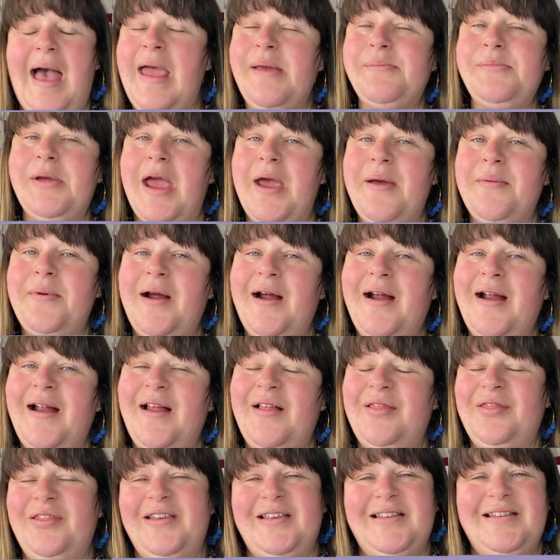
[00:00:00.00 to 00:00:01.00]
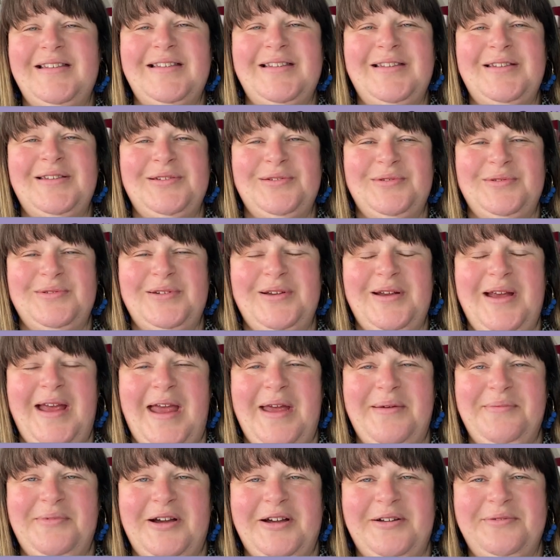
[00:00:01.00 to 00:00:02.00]
I'm Emma and this is So Do
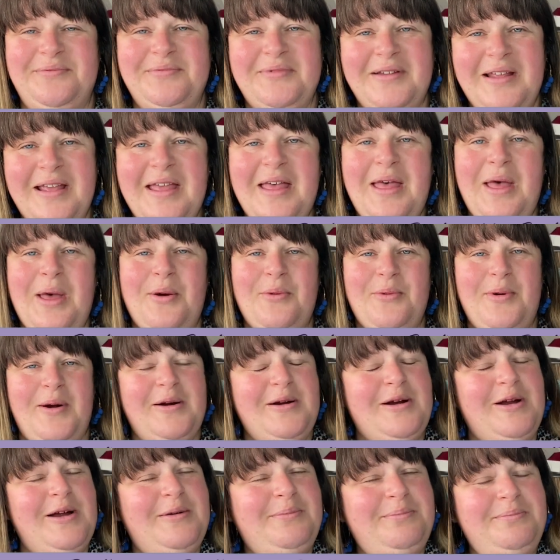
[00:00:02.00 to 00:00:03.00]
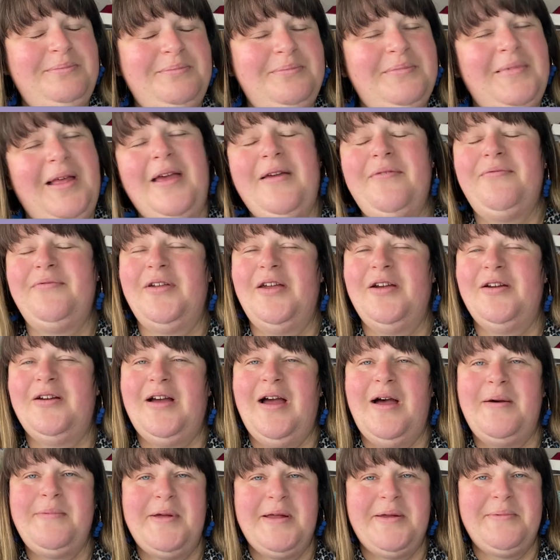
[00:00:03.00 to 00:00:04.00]
Emma. Welcome. If you're
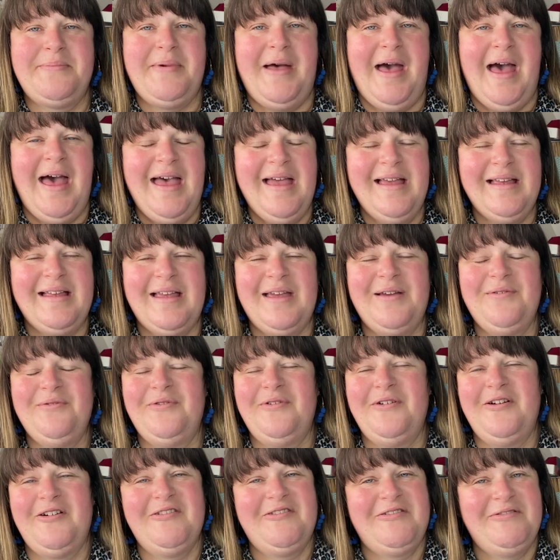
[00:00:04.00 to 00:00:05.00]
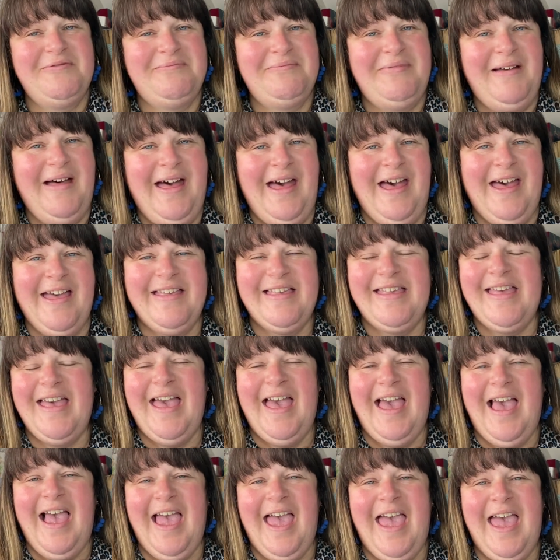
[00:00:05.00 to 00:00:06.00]
coming back, welcome
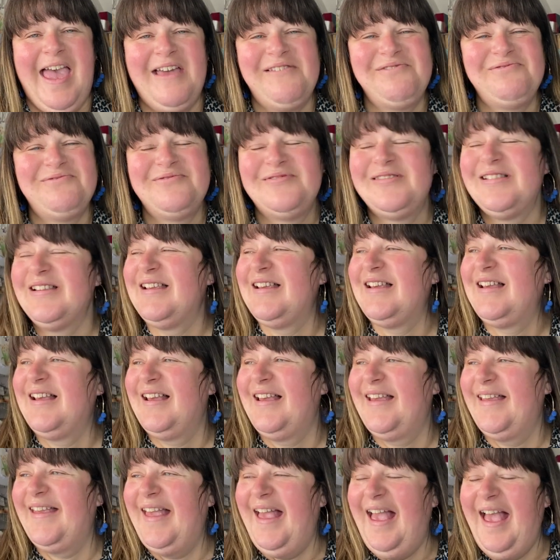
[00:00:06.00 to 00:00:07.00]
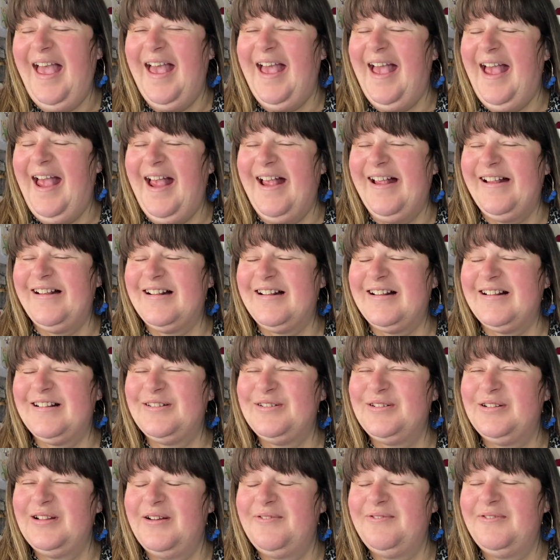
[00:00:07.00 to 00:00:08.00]
back. Yeah, it's
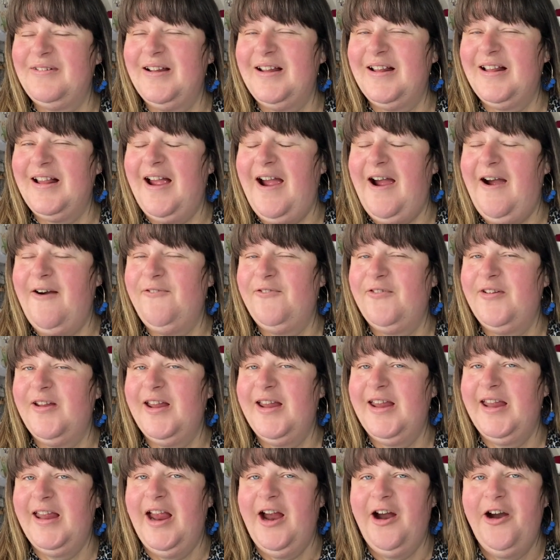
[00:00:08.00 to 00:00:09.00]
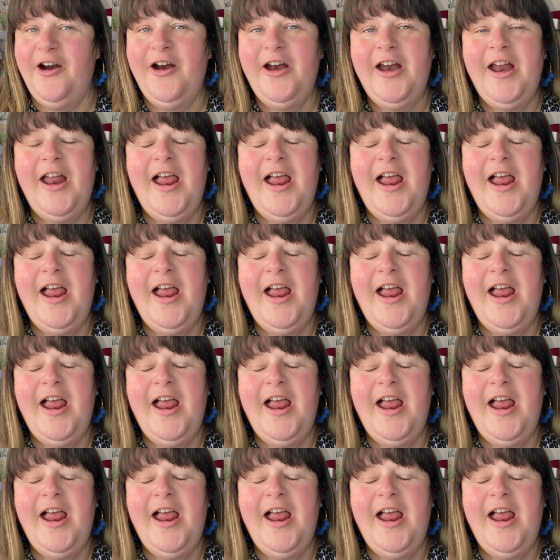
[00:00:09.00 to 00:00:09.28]
so lovely to have you here.